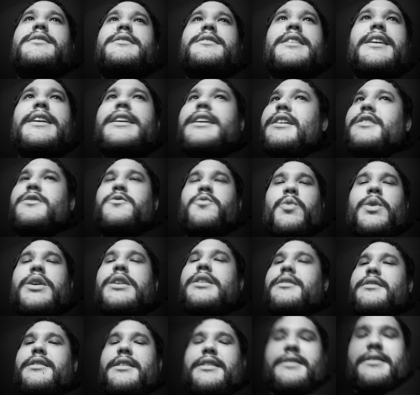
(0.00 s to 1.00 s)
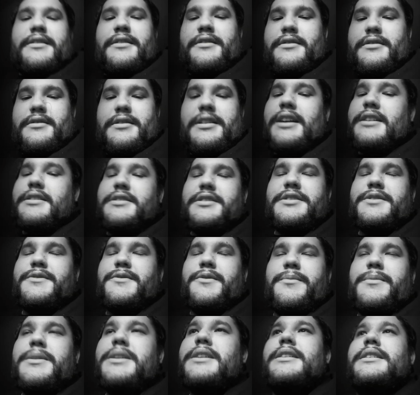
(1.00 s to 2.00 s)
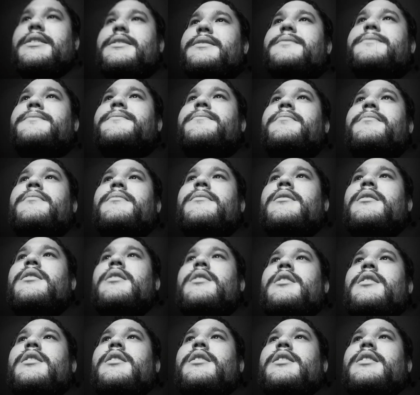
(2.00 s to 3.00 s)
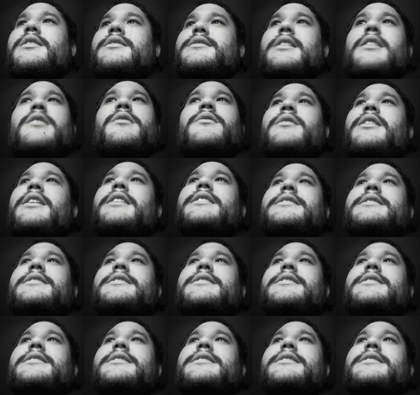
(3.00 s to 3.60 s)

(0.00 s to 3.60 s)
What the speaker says: sake as well, not just for me. Because I don't like